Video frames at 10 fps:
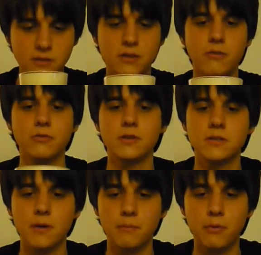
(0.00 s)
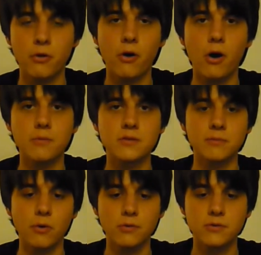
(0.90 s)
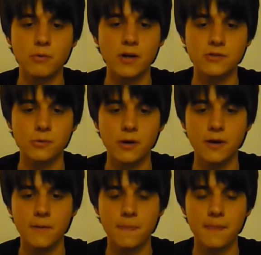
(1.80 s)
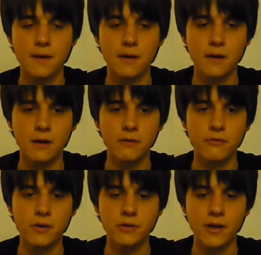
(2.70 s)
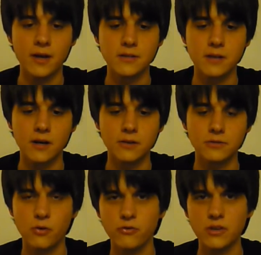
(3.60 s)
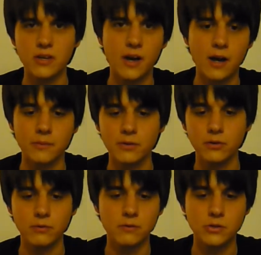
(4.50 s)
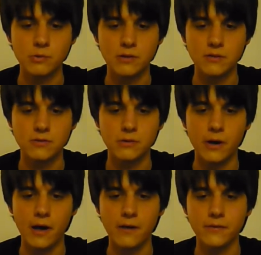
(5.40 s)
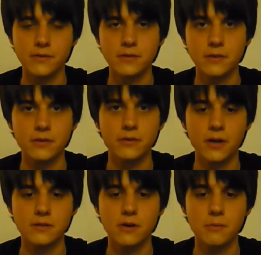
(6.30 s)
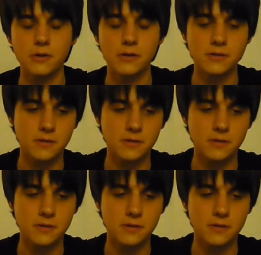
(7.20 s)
definitely smell both hops and malts right away. A very nice kind of toffee, caramel sweetness to it, and nice hoppiness.